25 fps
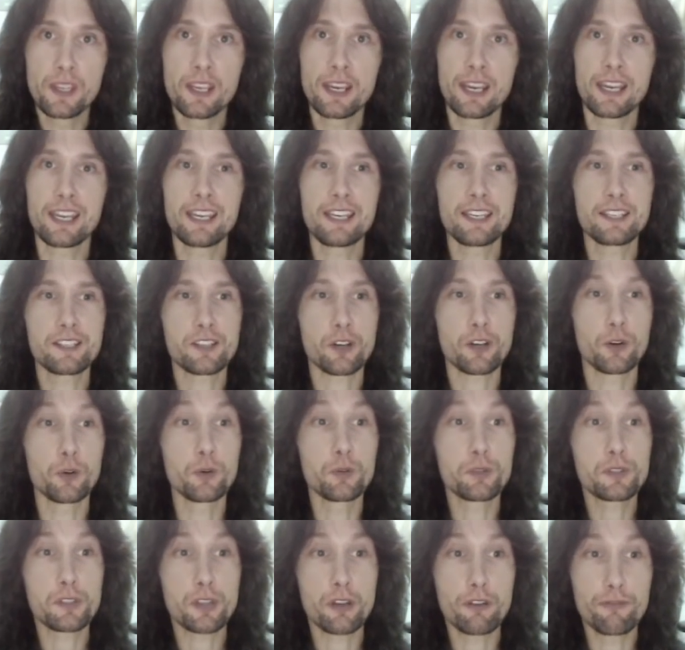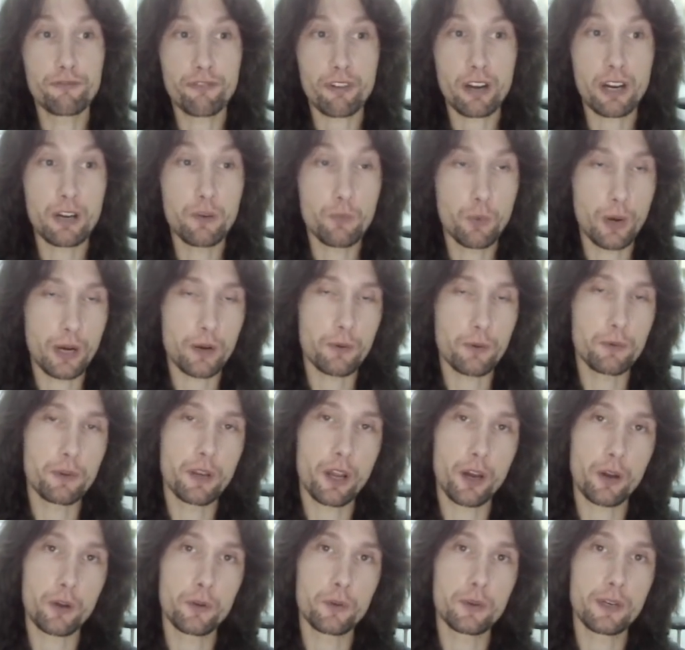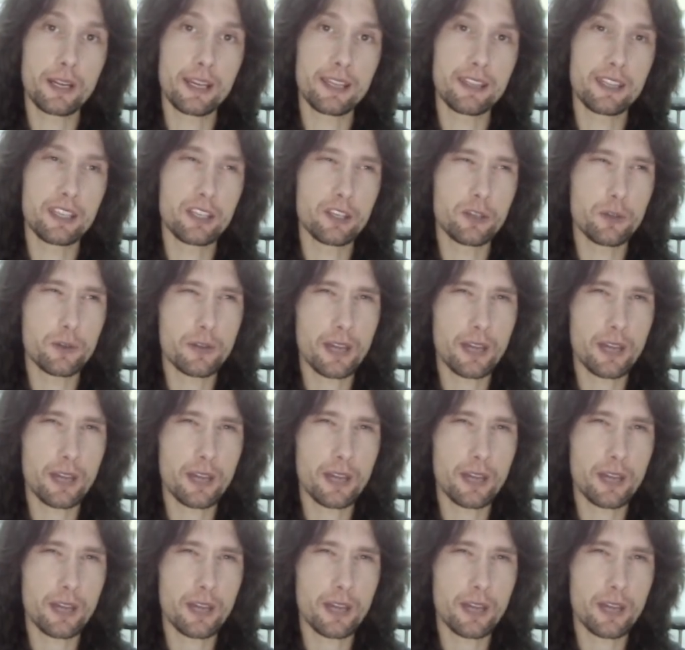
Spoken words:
He's also very well known in the